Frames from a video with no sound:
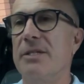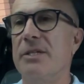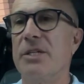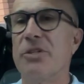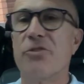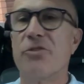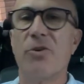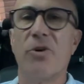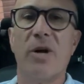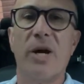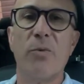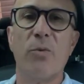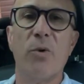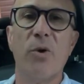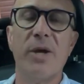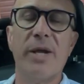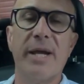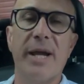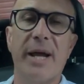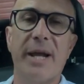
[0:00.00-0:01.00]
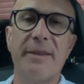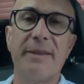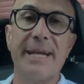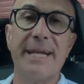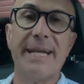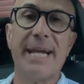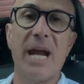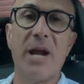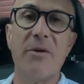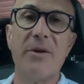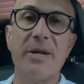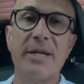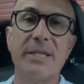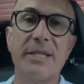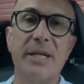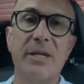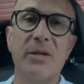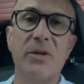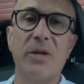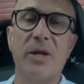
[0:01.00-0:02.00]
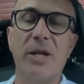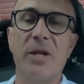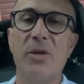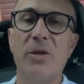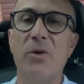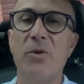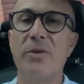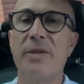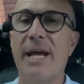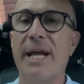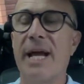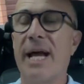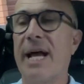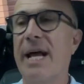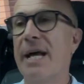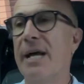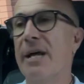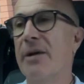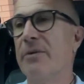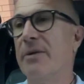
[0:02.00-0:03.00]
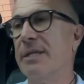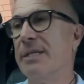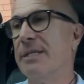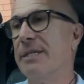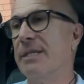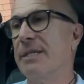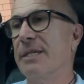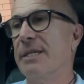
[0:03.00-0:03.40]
try and work out their character and who they are, and